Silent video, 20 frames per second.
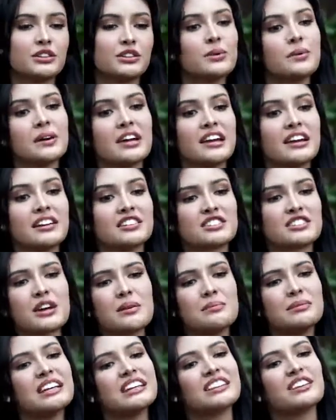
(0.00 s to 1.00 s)
doing
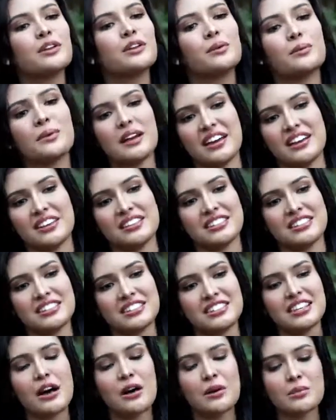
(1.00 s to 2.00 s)
some little ways,
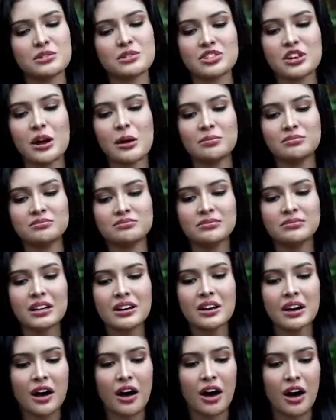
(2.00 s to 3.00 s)
something
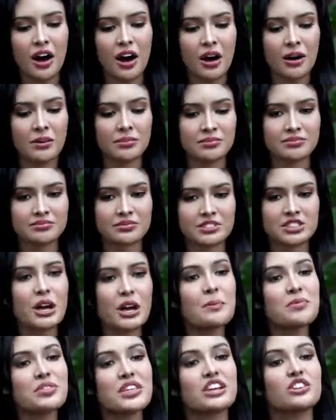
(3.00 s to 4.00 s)

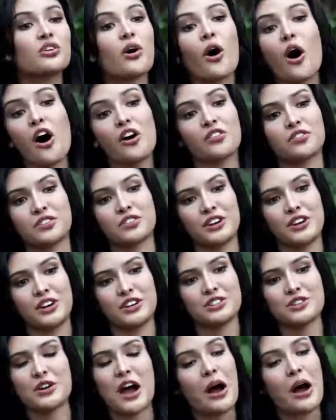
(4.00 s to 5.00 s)
to
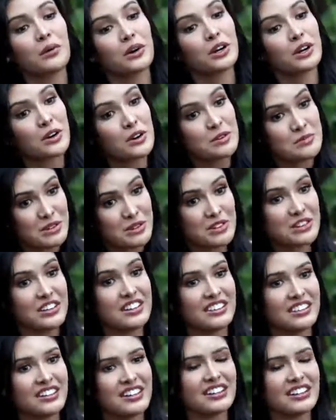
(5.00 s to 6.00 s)
offer to our
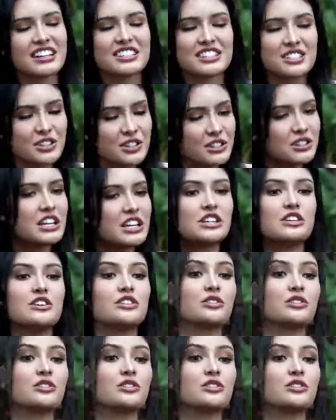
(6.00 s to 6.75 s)
community. Let's continue